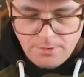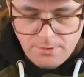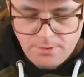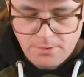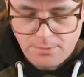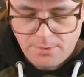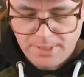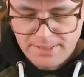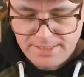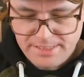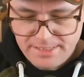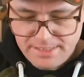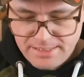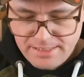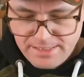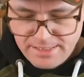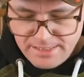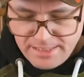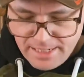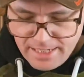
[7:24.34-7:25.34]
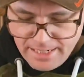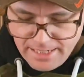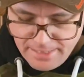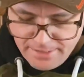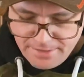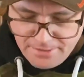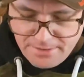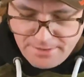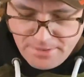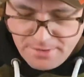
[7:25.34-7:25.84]
once
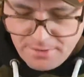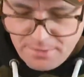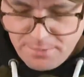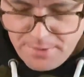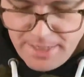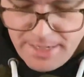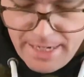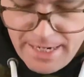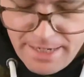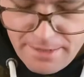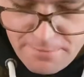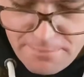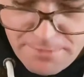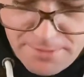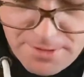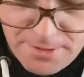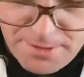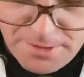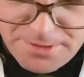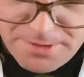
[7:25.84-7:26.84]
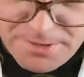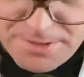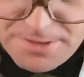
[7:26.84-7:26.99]
inside, we have our,